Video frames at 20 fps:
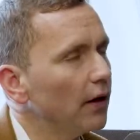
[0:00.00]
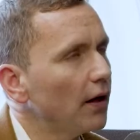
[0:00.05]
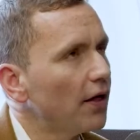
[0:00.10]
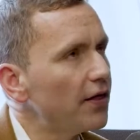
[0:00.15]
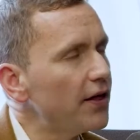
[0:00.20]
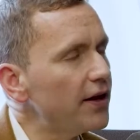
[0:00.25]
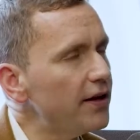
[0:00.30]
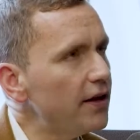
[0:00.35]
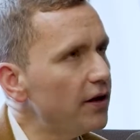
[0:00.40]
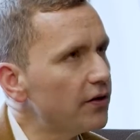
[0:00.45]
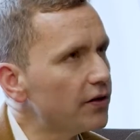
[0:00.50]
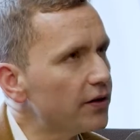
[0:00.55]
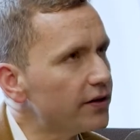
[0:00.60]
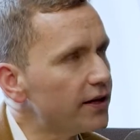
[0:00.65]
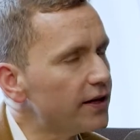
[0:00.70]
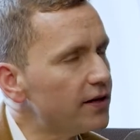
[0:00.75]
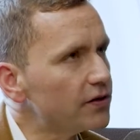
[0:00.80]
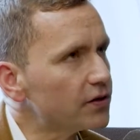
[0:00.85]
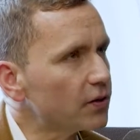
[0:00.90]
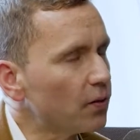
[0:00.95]
I think the other
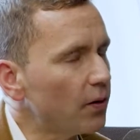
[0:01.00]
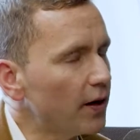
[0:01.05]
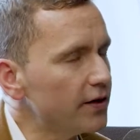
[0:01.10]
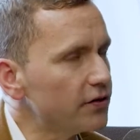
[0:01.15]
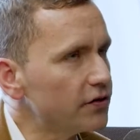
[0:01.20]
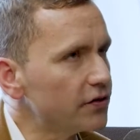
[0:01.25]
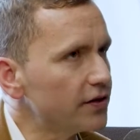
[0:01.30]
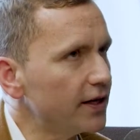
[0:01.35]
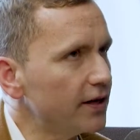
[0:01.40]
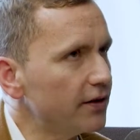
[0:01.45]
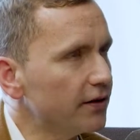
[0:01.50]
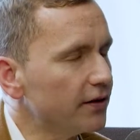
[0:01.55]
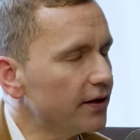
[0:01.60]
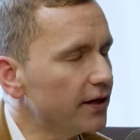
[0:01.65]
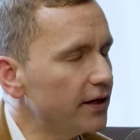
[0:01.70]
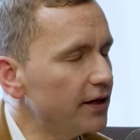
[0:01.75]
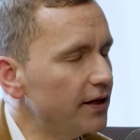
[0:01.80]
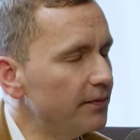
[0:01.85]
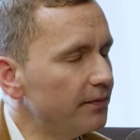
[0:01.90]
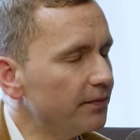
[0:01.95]
thing that's quite interesting at
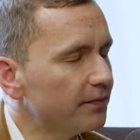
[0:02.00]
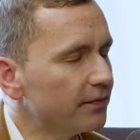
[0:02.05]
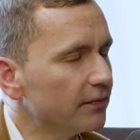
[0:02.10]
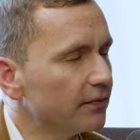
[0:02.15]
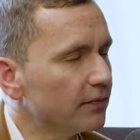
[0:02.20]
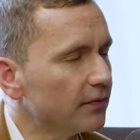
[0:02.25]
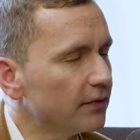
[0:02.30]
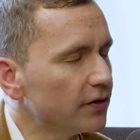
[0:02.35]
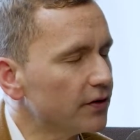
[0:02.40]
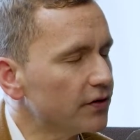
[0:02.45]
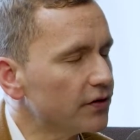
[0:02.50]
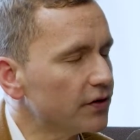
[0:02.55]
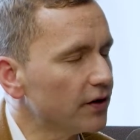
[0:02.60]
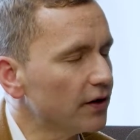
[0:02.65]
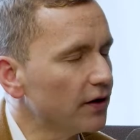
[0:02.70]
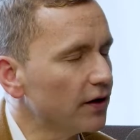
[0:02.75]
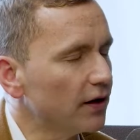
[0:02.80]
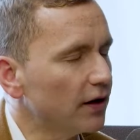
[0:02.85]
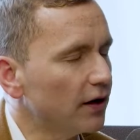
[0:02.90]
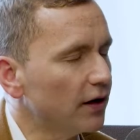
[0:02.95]
the
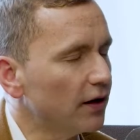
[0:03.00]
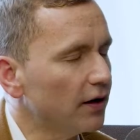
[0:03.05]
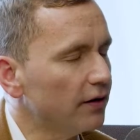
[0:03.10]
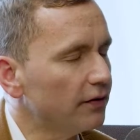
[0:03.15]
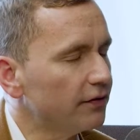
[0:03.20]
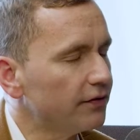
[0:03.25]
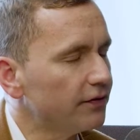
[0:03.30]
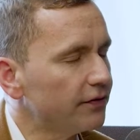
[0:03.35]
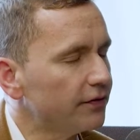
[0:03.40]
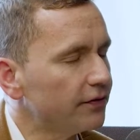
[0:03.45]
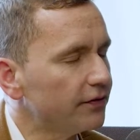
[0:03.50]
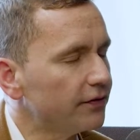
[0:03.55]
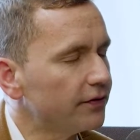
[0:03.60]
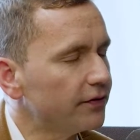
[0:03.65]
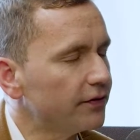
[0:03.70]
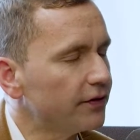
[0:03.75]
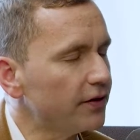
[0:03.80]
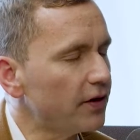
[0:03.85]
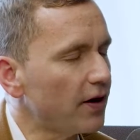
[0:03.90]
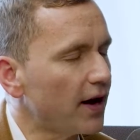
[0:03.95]
sort of
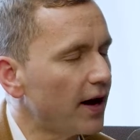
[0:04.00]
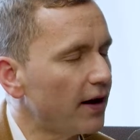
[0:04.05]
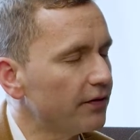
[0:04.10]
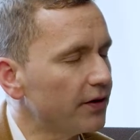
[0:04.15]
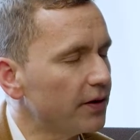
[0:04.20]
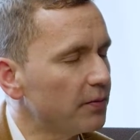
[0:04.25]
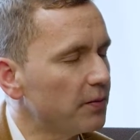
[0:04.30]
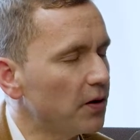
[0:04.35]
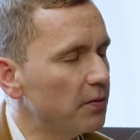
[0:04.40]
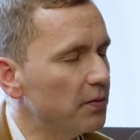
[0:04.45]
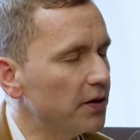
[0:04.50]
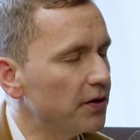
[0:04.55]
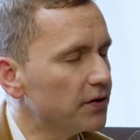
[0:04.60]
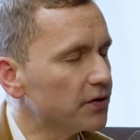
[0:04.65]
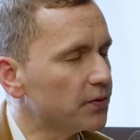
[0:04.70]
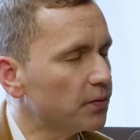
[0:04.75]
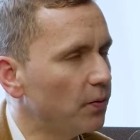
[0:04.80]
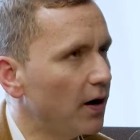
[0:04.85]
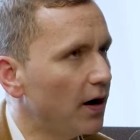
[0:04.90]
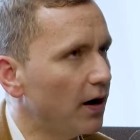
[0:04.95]
that you have at the moment
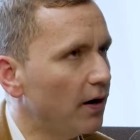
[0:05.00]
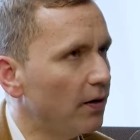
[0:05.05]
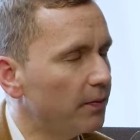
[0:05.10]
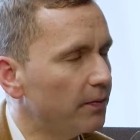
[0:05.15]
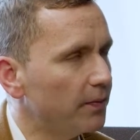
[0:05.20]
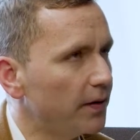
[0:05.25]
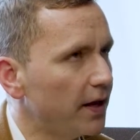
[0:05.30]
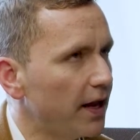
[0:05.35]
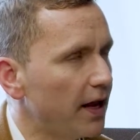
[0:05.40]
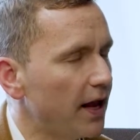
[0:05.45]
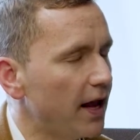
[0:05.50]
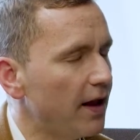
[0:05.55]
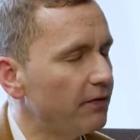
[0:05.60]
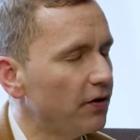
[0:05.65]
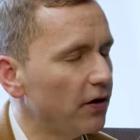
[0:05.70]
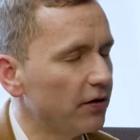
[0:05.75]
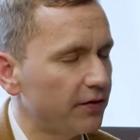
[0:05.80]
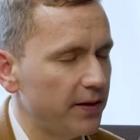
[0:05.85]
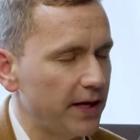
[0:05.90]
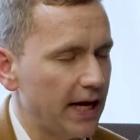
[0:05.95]
as well, if
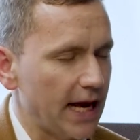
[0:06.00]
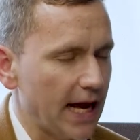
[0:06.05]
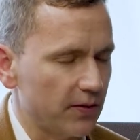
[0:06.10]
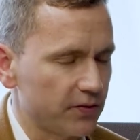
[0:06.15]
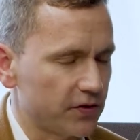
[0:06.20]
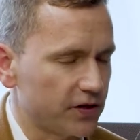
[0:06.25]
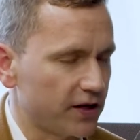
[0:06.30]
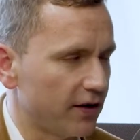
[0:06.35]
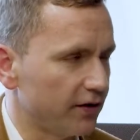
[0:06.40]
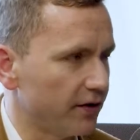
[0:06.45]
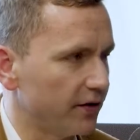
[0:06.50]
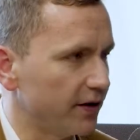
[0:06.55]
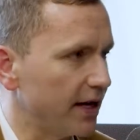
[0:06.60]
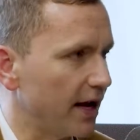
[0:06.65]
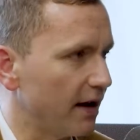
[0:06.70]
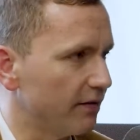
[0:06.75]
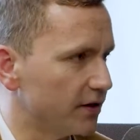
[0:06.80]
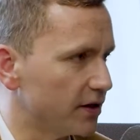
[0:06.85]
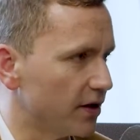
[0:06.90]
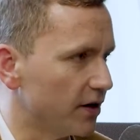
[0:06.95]
you look from the outside on
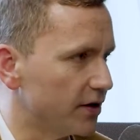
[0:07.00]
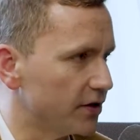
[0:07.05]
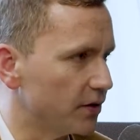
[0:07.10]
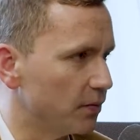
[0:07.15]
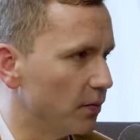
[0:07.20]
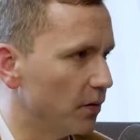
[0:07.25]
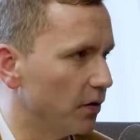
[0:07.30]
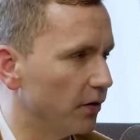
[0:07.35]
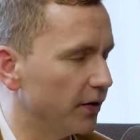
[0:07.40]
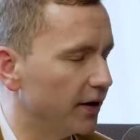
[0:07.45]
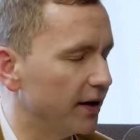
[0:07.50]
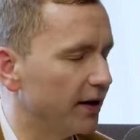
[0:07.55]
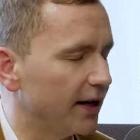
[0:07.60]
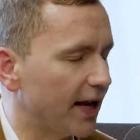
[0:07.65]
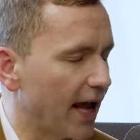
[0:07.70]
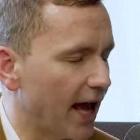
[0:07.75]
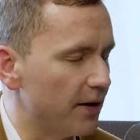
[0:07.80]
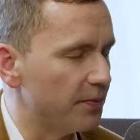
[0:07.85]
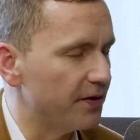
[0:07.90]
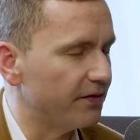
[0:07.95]
the advertising world, and again,